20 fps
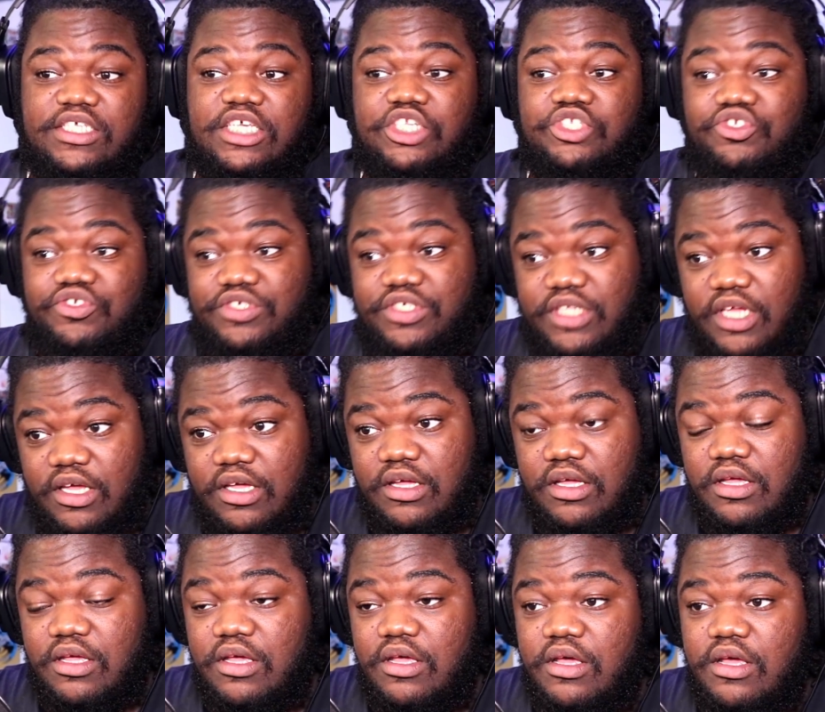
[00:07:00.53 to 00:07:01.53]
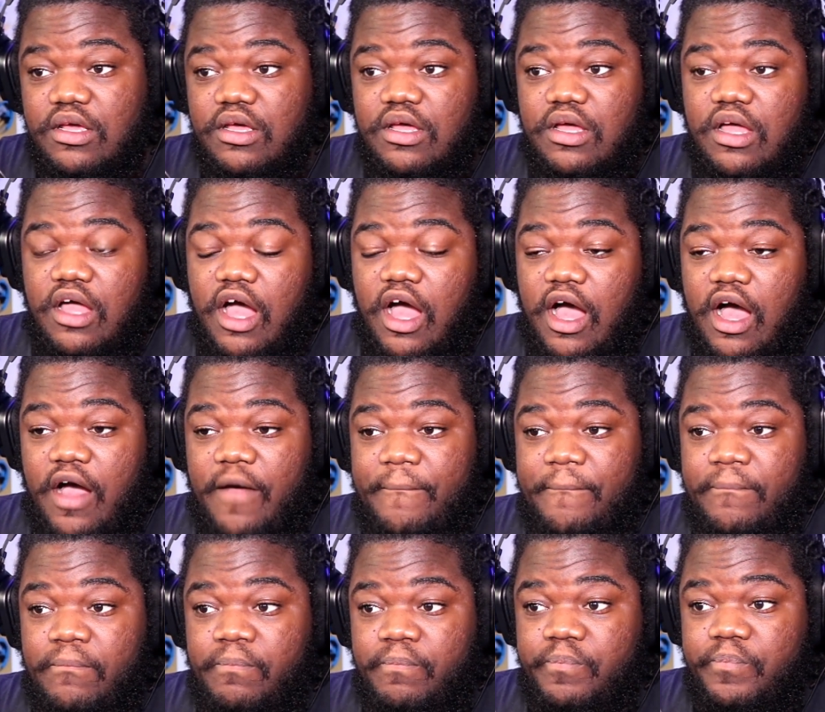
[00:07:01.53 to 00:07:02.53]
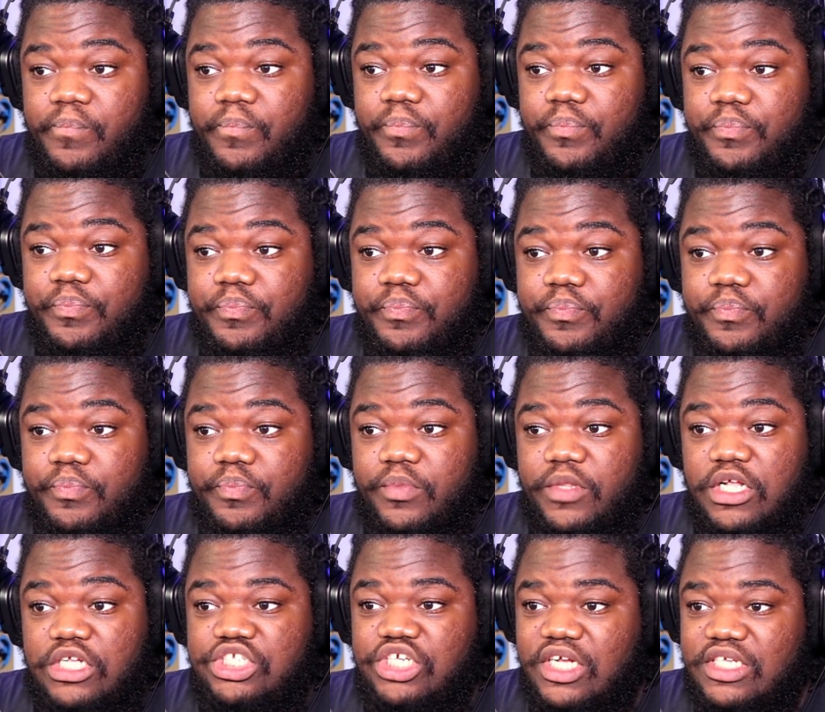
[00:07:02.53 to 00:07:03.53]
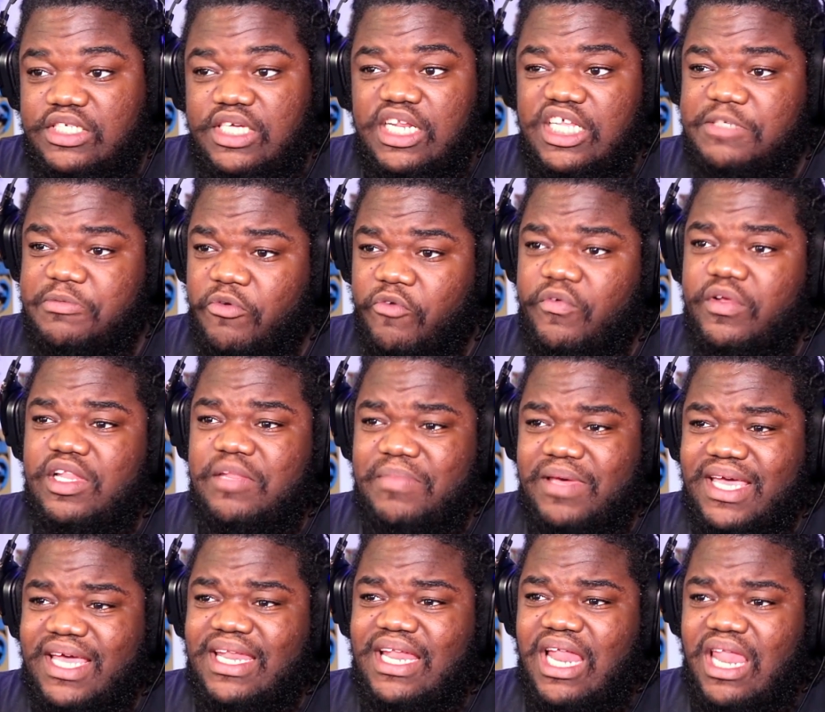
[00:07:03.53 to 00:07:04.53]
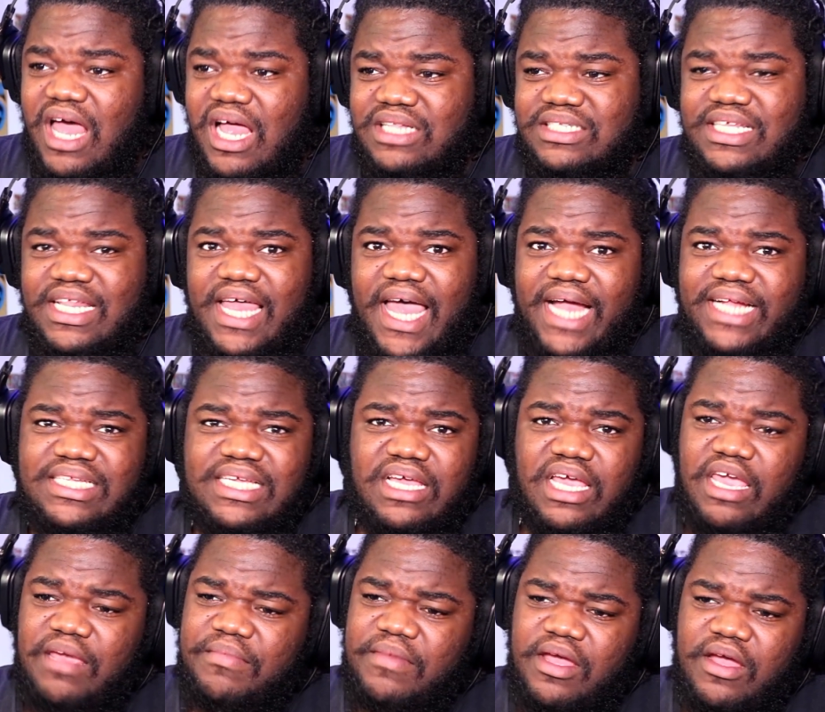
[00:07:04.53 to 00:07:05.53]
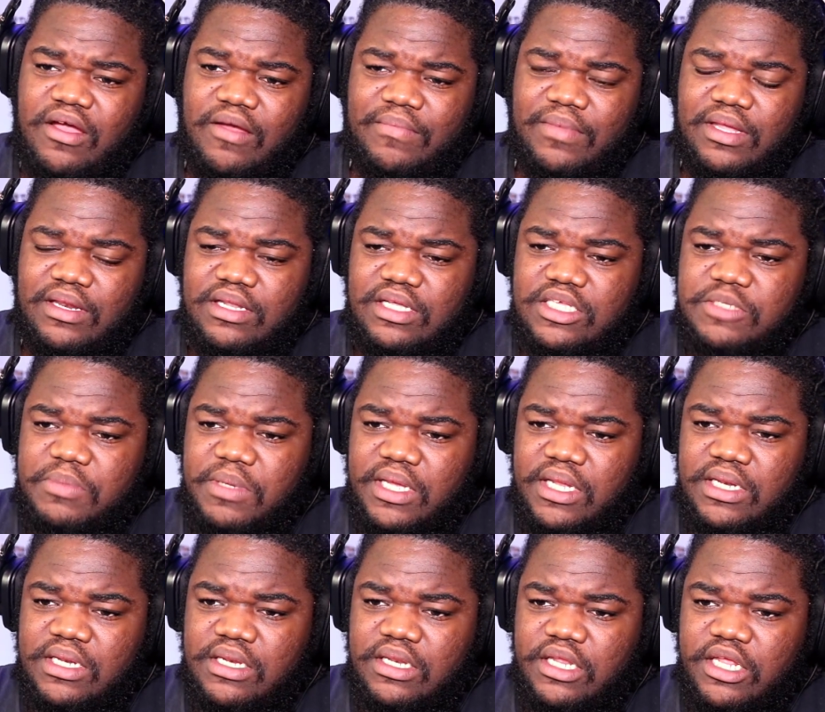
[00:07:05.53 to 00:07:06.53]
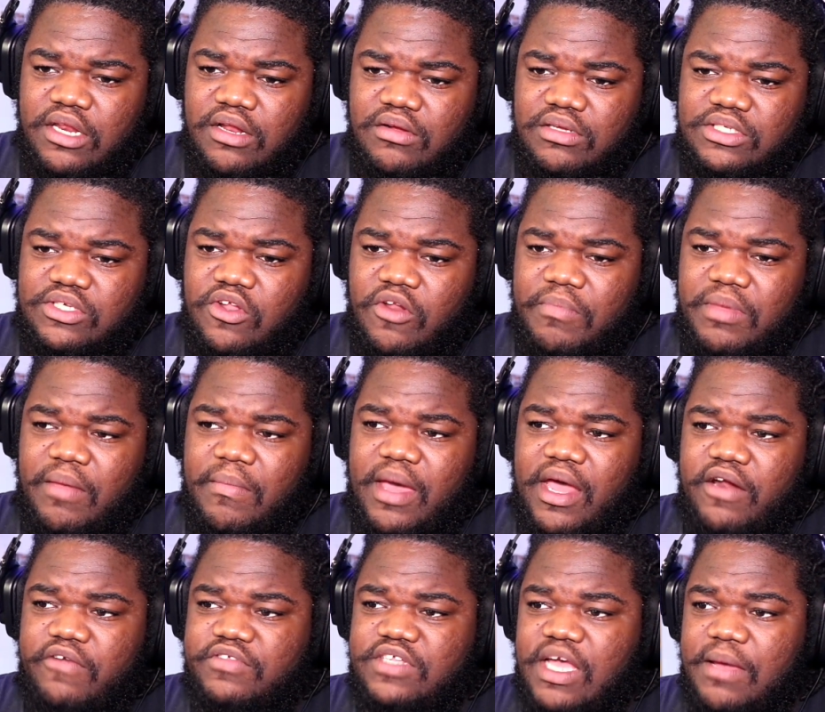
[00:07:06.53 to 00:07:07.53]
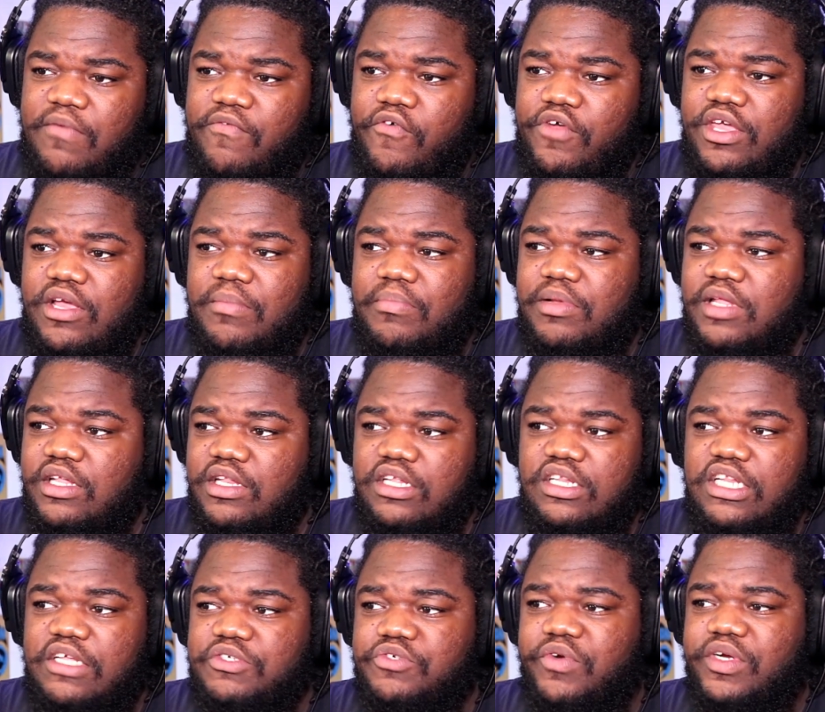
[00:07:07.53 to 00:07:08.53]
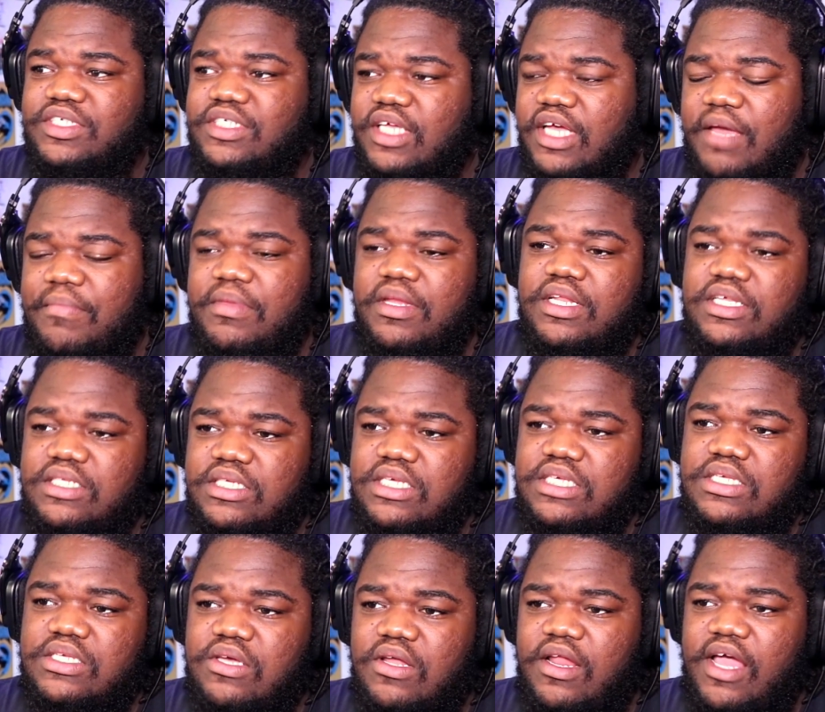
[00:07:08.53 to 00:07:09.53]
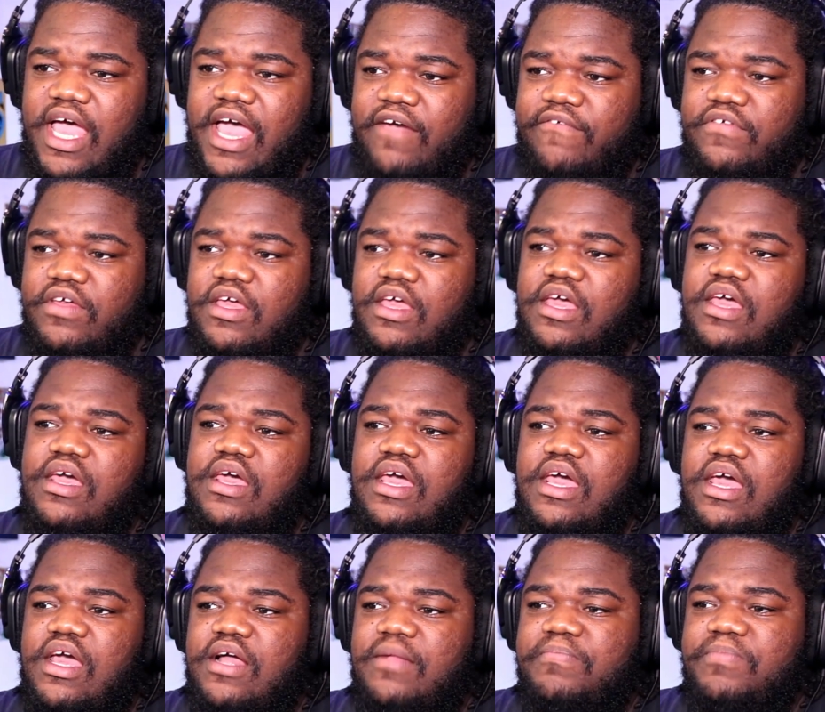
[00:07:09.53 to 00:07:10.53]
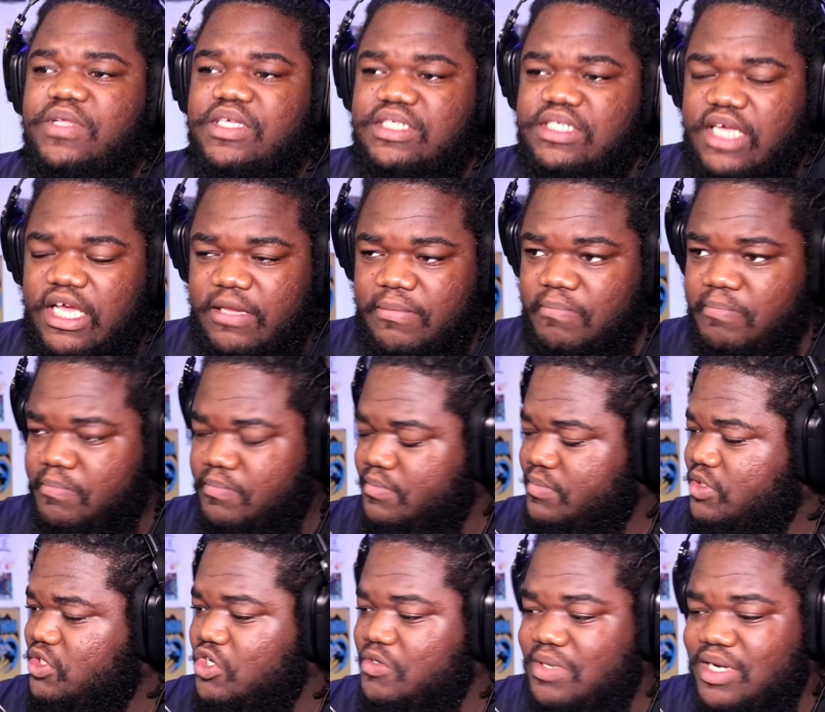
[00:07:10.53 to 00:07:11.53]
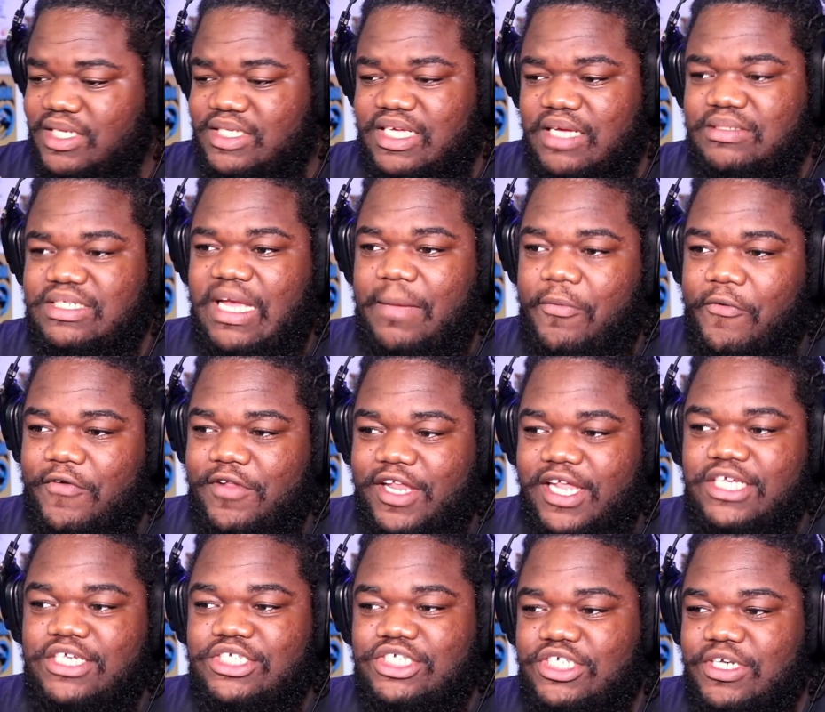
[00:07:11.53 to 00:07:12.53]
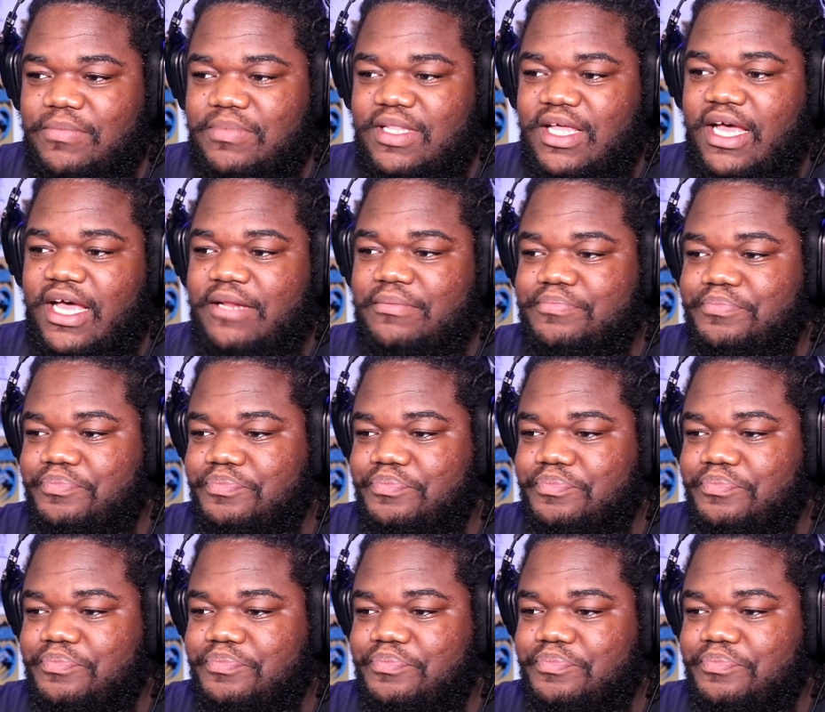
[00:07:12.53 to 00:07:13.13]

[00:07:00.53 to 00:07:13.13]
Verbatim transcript: interesting. Um, John Cena's been really be getting a lot into the acting game now. I mean, he's been, you know, it's going to be a matter of time before he completely leaves wrestling. I mean, he's he's going to have the same, excuse me, the same type of relationship that